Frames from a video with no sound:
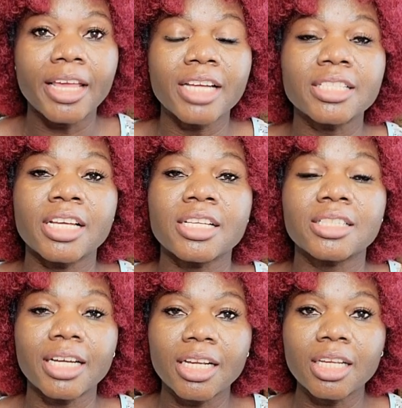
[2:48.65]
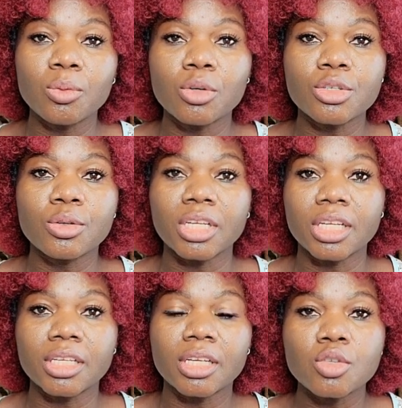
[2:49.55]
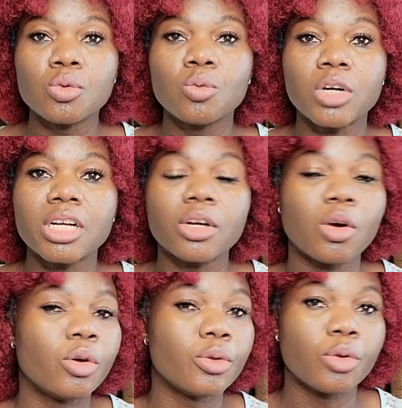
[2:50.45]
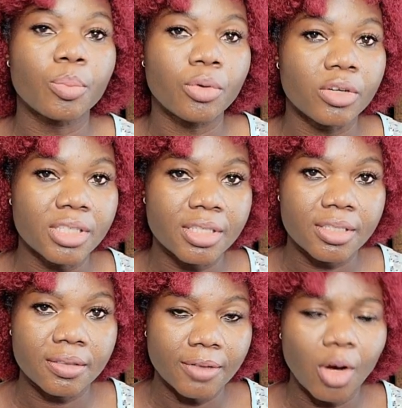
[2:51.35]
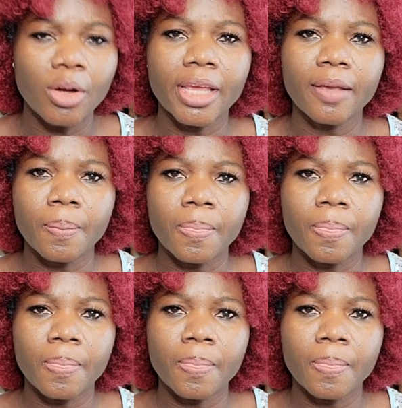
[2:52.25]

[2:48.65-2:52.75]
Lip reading: get exactly what you need to work on your process, okay?